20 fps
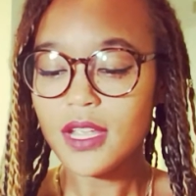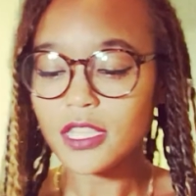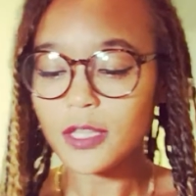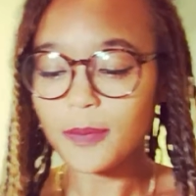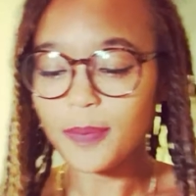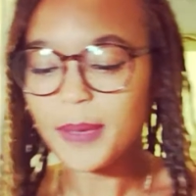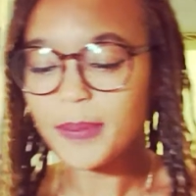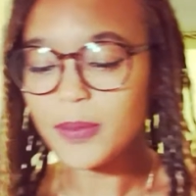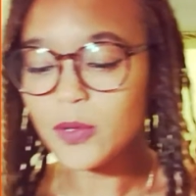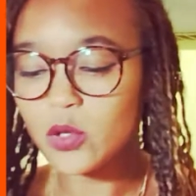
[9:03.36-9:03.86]

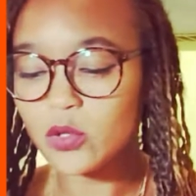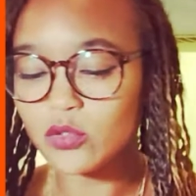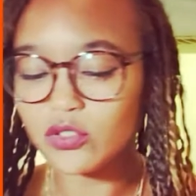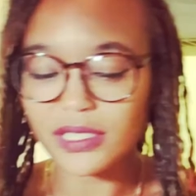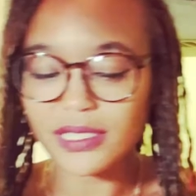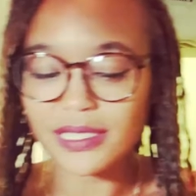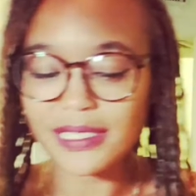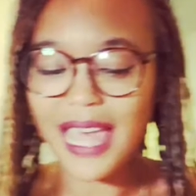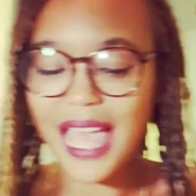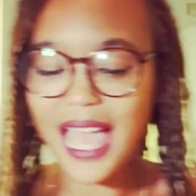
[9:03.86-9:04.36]
The people who
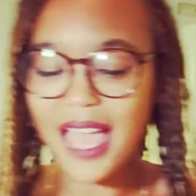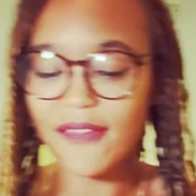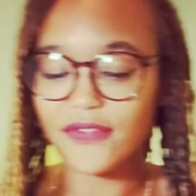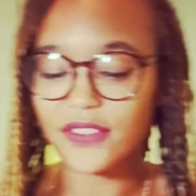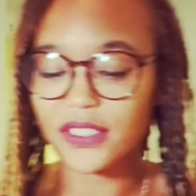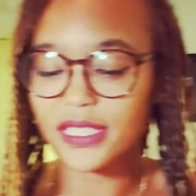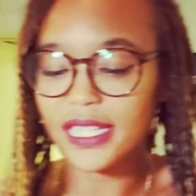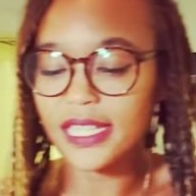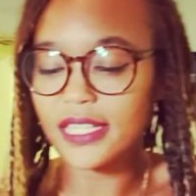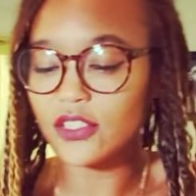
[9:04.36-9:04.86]
just laugh
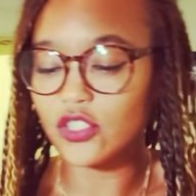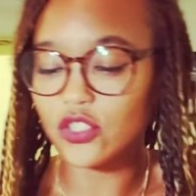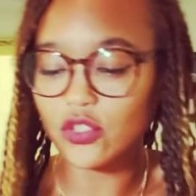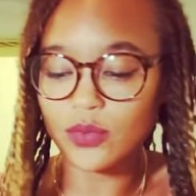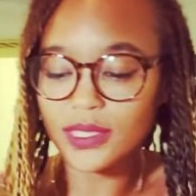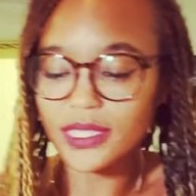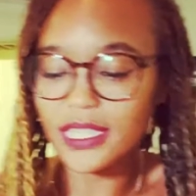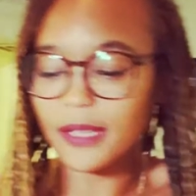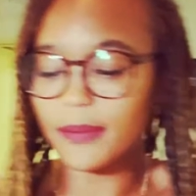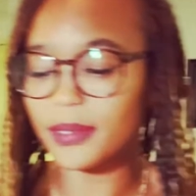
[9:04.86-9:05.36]
and then do
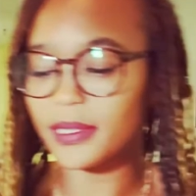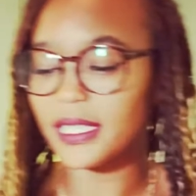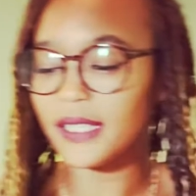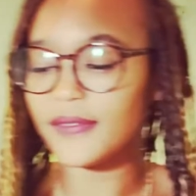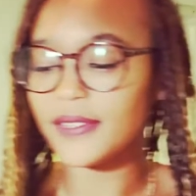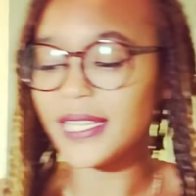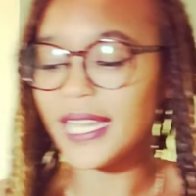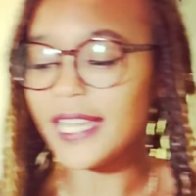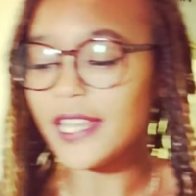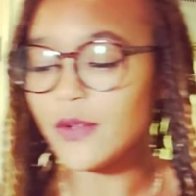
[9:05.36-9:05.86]
what they
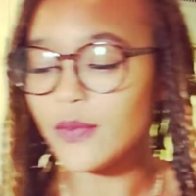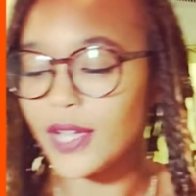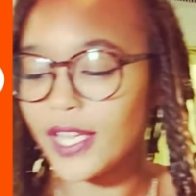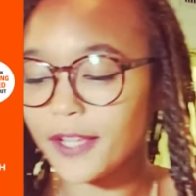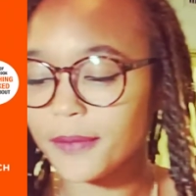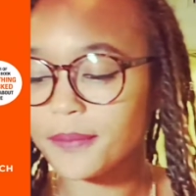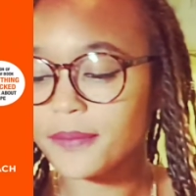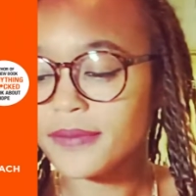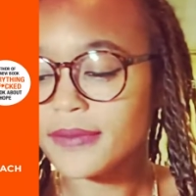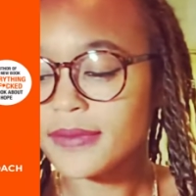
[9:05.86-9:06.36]
believe in
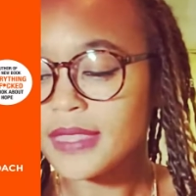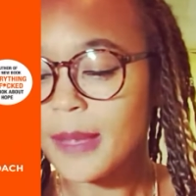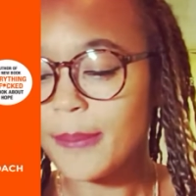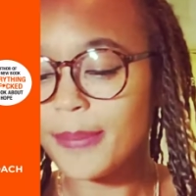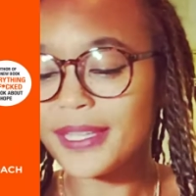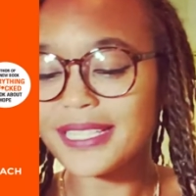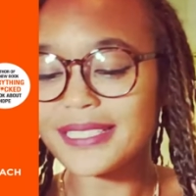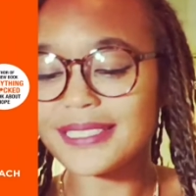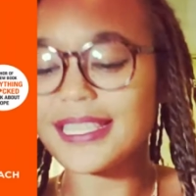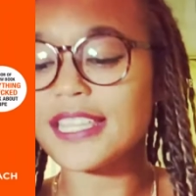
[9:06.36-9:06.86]
anyway
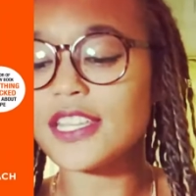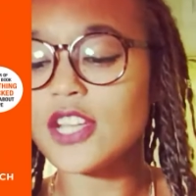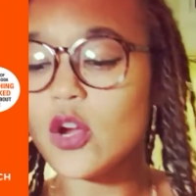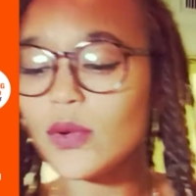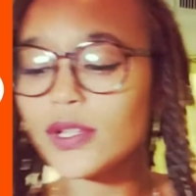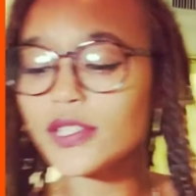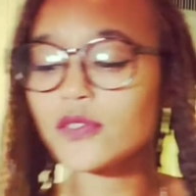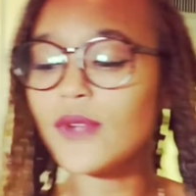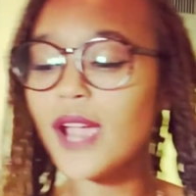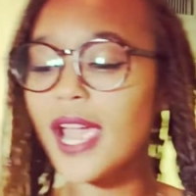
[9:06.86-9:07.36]
because they
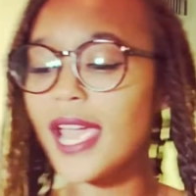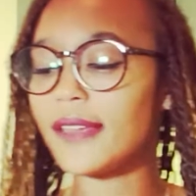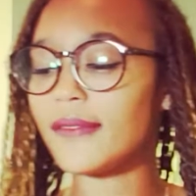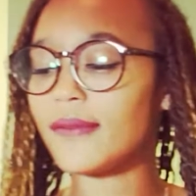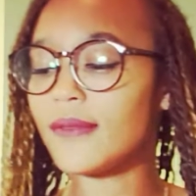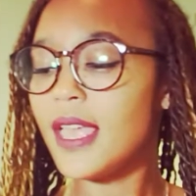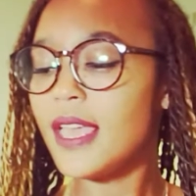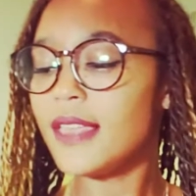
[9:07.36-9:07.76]
know it's right.